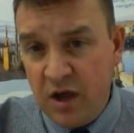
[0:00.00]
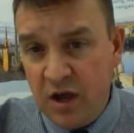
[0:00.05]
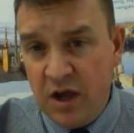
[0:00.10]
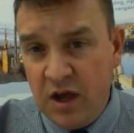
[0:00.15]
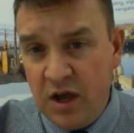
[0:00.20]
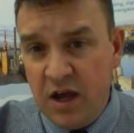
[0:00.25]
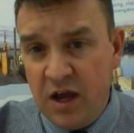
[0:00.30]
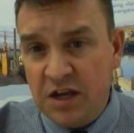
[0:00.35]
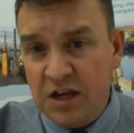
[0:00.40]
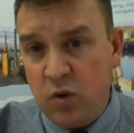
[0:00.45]

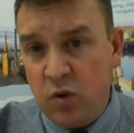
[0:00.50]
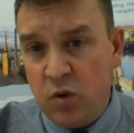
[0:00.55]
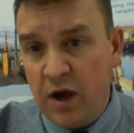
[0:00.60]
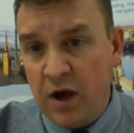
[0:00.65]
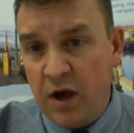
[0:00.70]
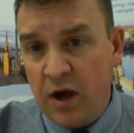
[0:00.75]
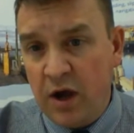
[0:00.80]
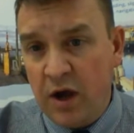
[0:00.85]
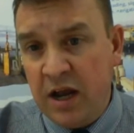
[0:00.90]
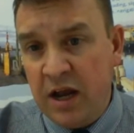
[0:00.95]
It's quite a
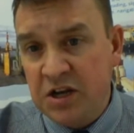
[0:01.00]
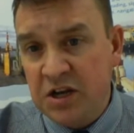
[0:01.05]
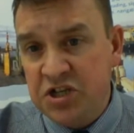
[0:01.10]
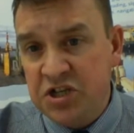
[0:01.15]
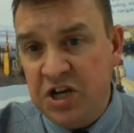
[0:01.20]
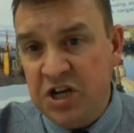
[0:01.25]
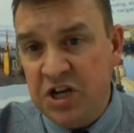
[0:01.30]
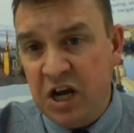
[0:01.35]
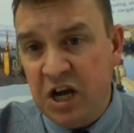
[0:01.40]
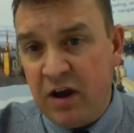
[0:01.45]
large
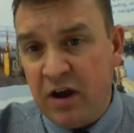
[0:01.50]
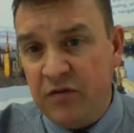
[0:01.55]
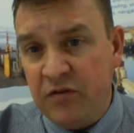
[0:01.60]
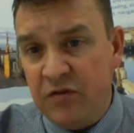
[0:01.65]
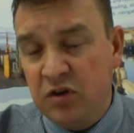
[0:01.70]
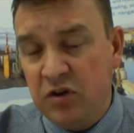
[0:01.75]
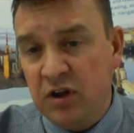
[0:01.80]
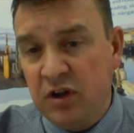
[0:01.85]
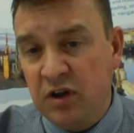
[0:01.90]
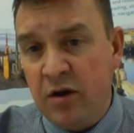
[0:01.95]

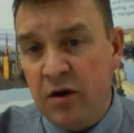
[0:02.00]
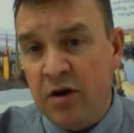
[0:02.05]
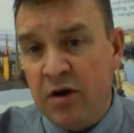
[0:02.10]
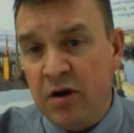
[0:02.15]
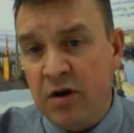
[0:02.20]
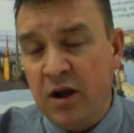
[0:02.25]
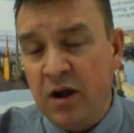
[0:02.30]
geographical area